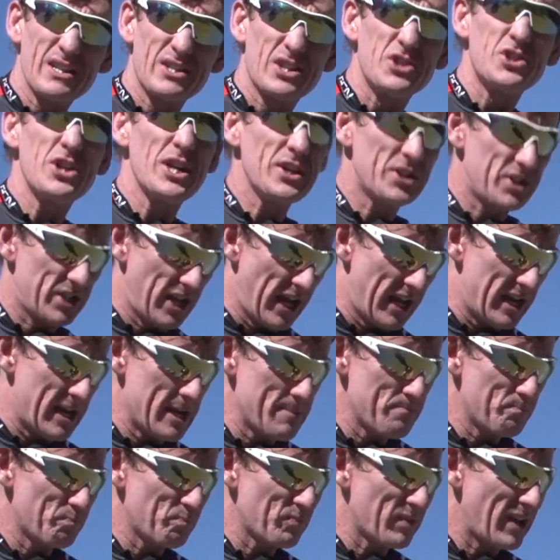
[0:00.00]
to GCN,
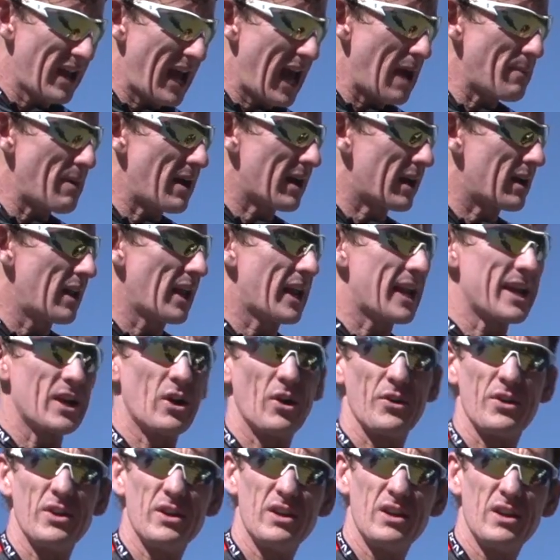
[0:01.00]
how about clicking
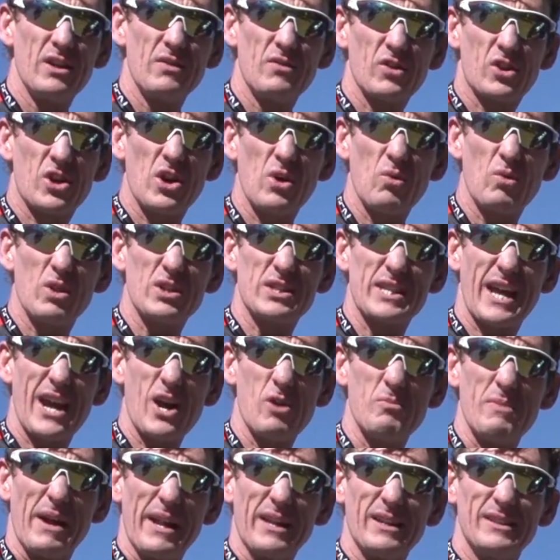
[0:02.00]
on the coolest
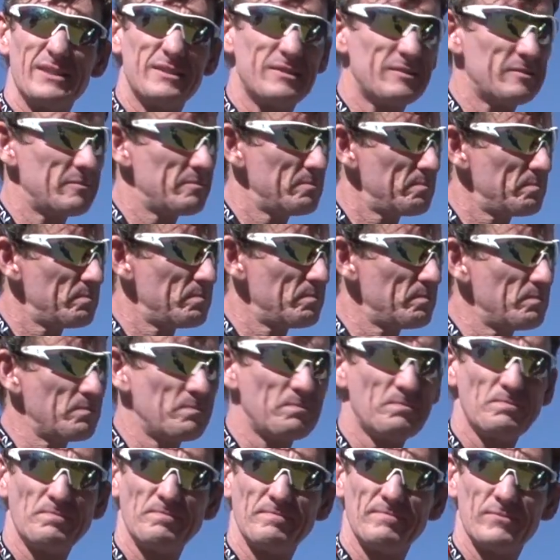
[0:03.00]
helmet
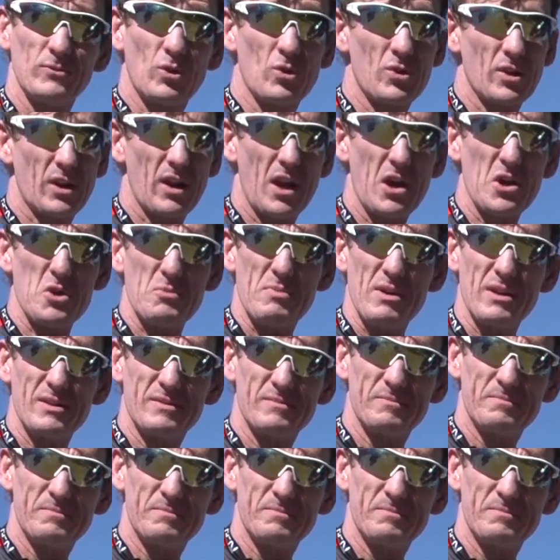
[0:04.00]
or the globe?